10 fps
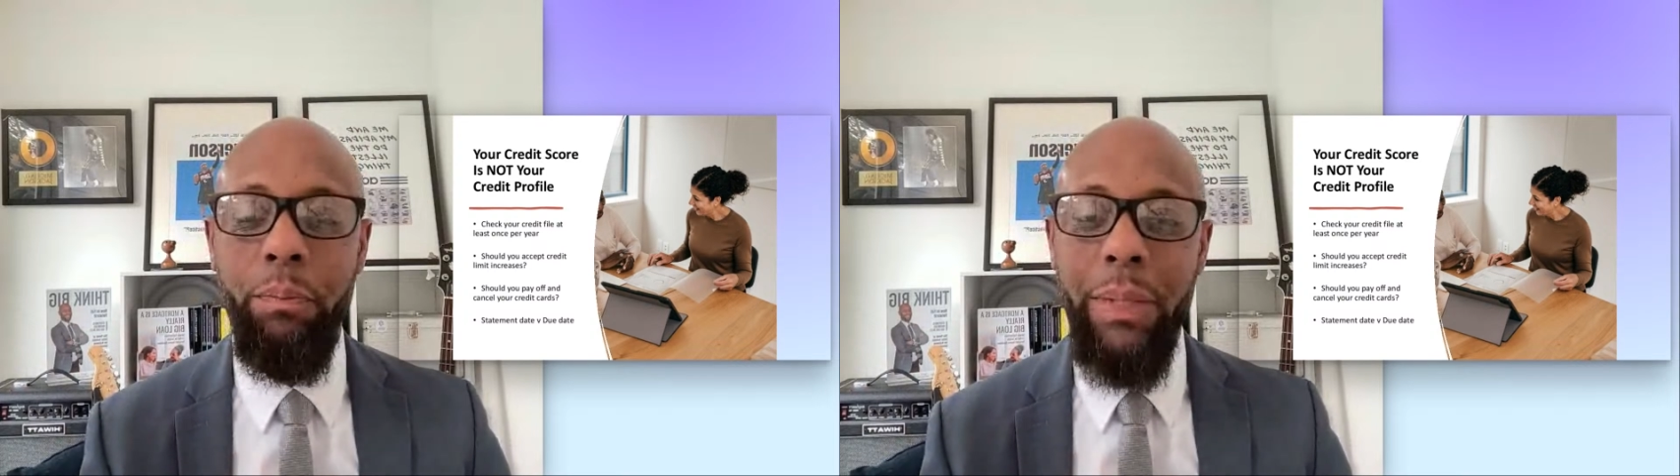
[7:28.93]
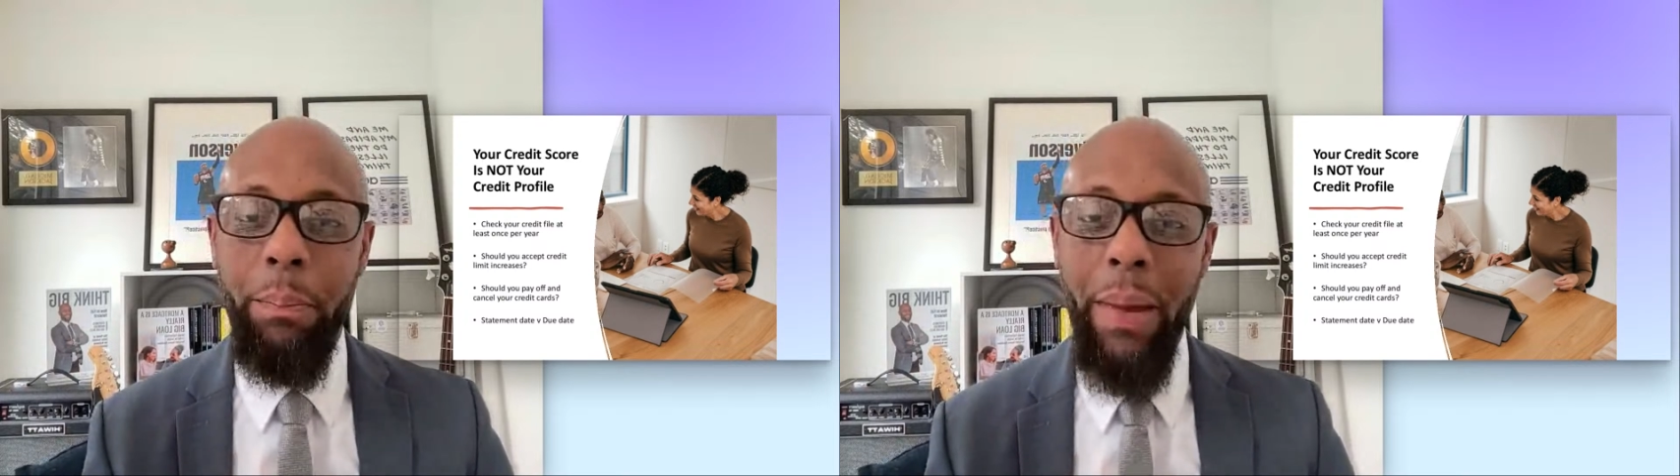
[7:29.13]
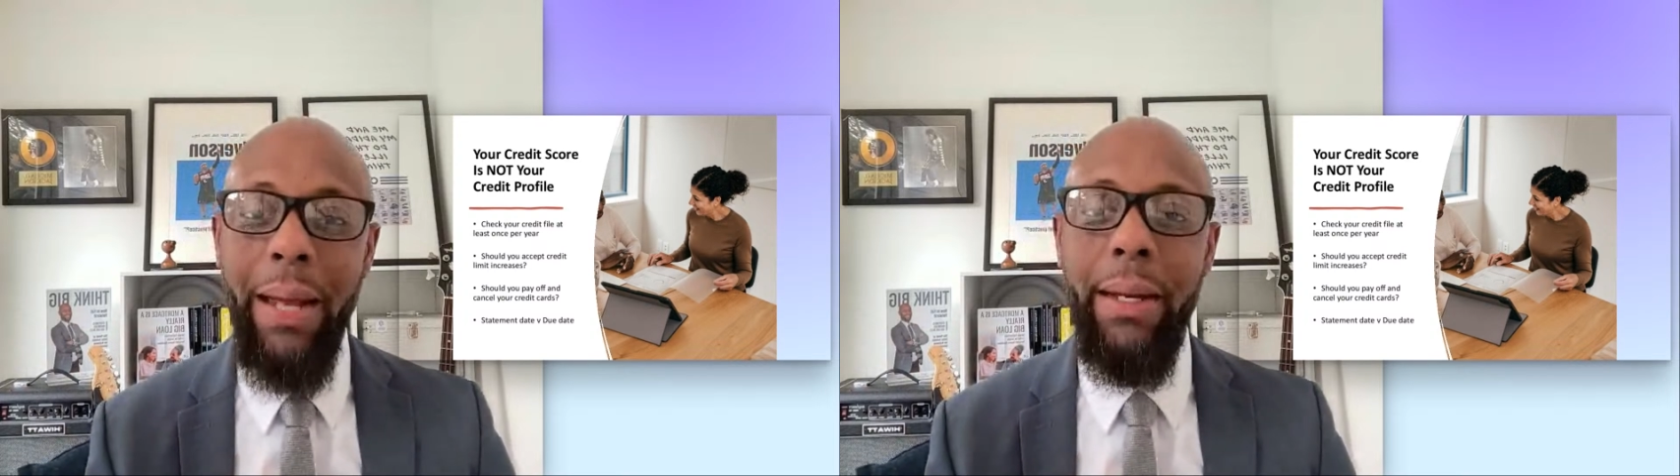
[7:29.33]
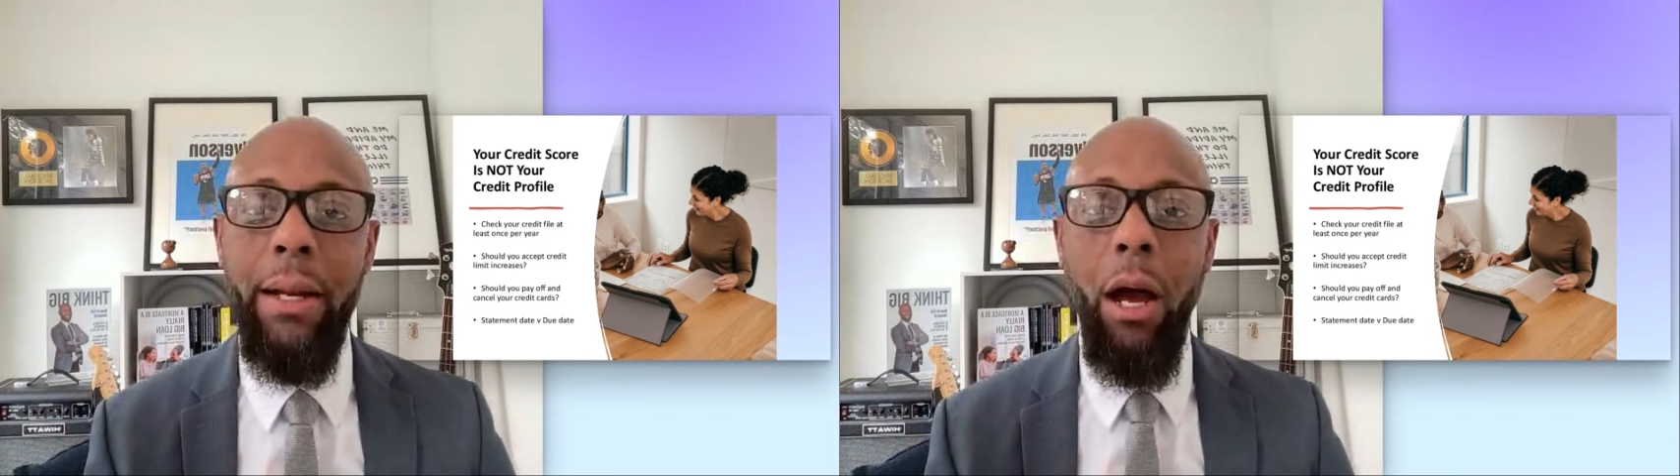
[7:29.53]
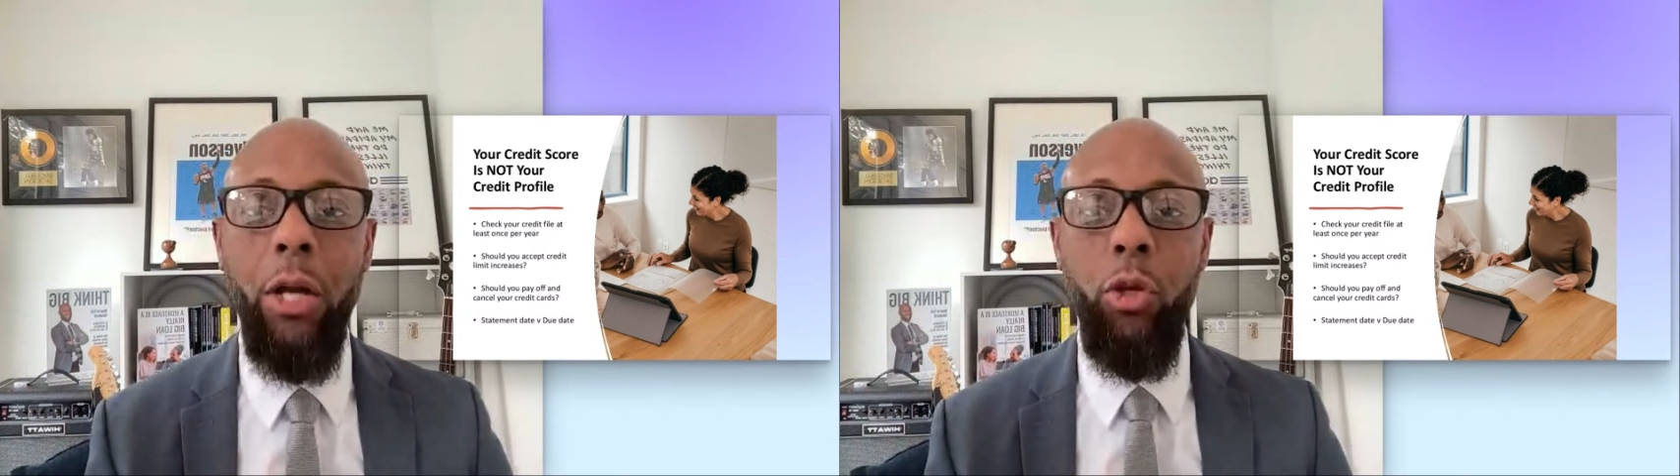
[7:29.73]

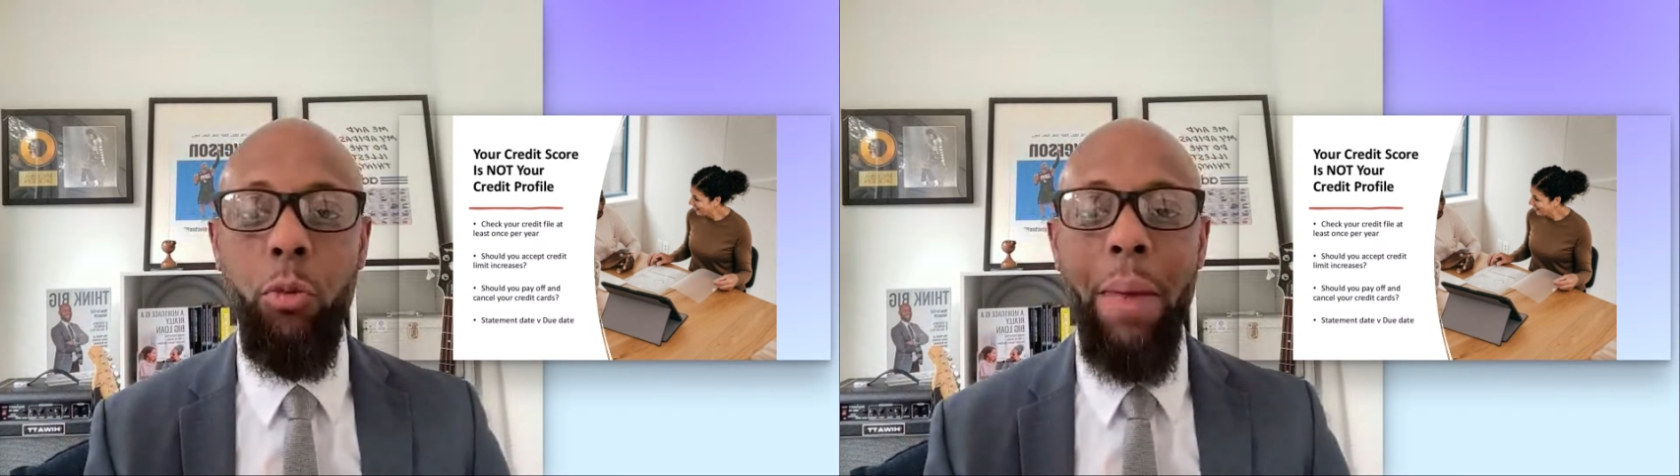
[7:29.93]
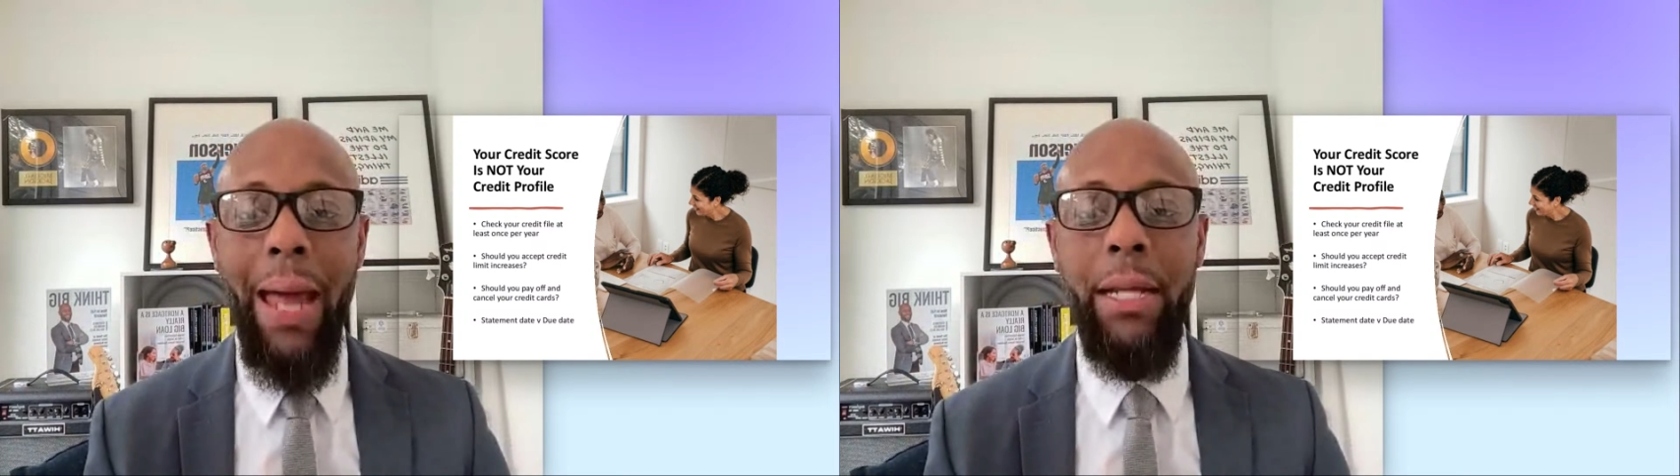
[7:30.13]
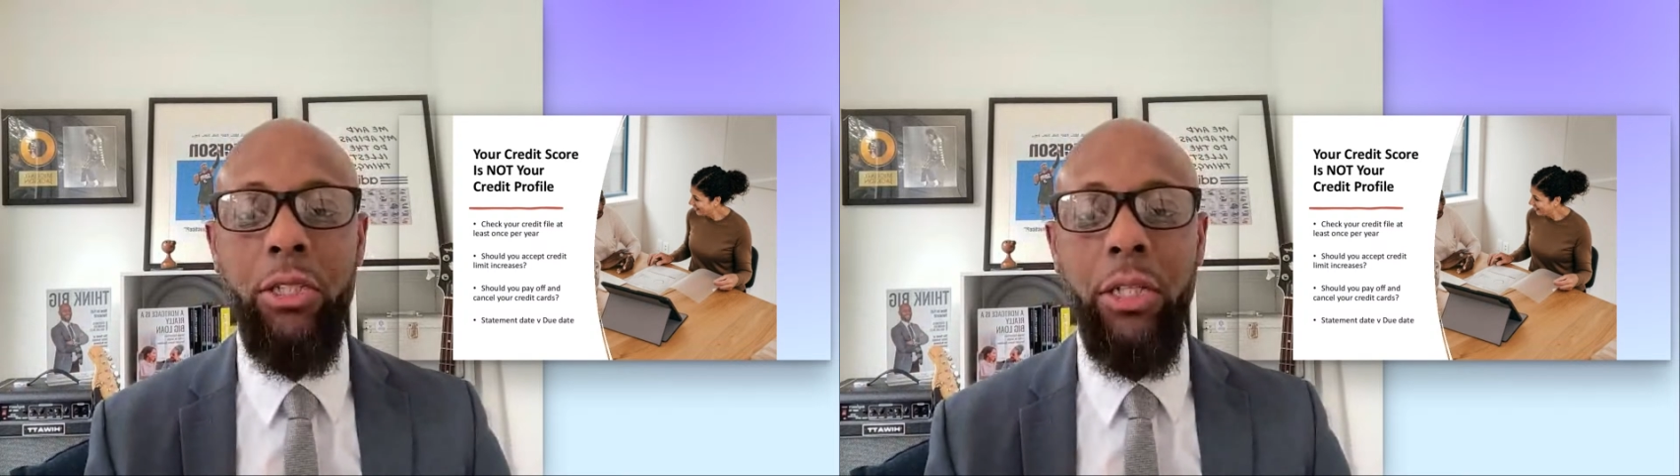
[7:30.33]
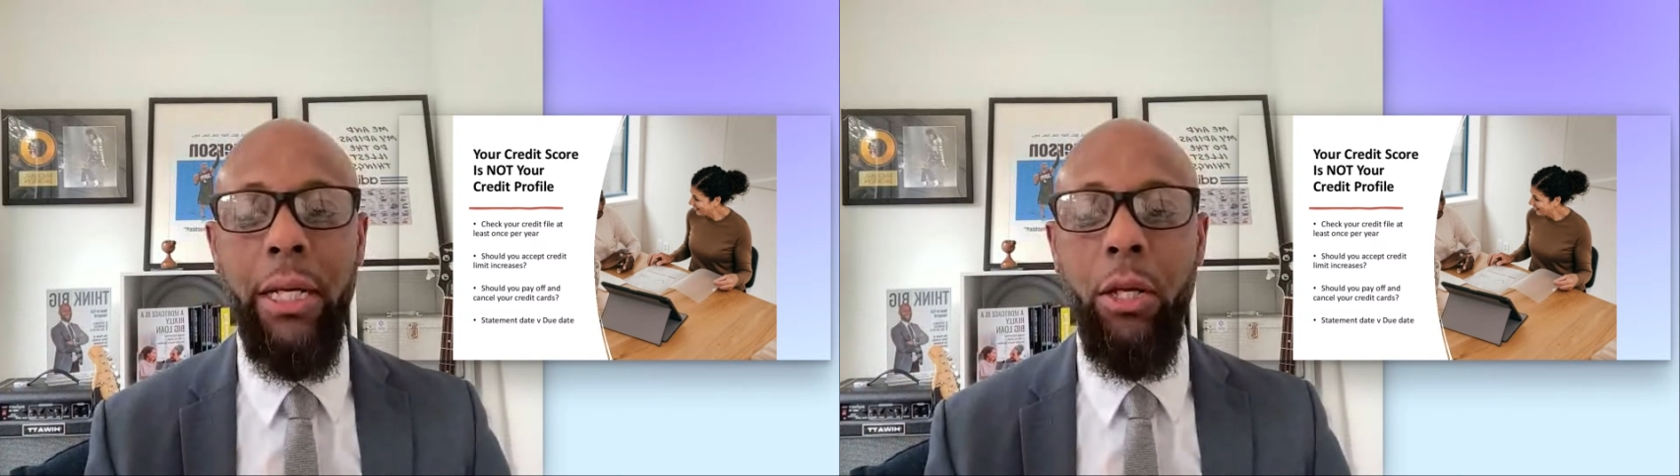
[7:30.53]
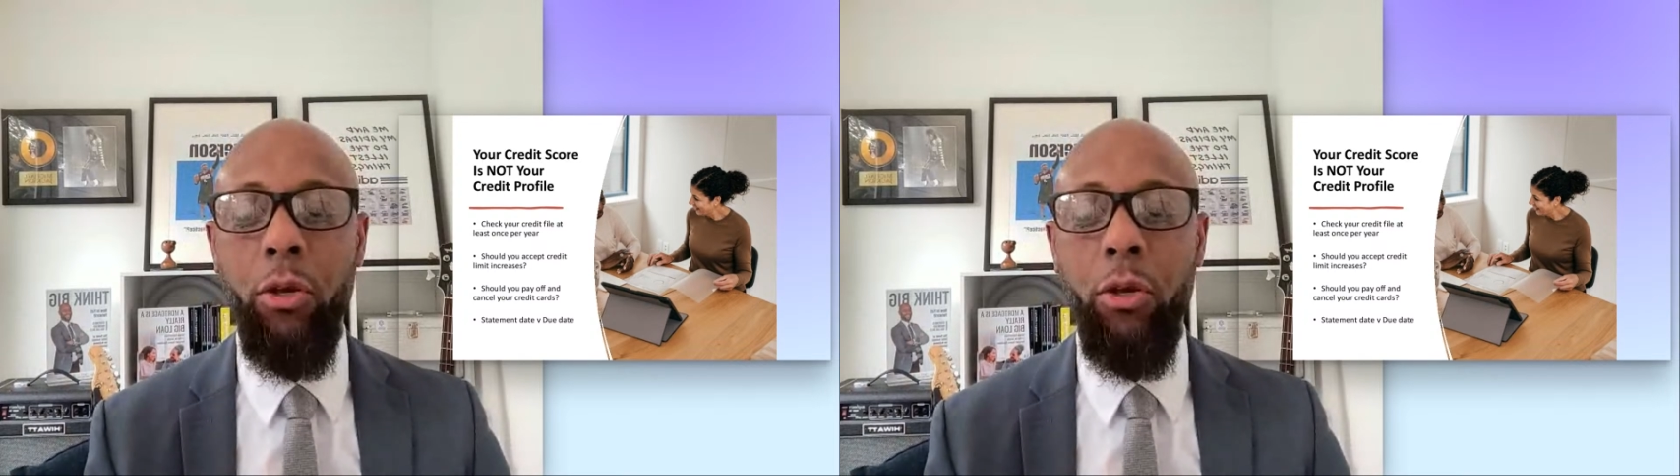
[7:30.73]
dependent on you managing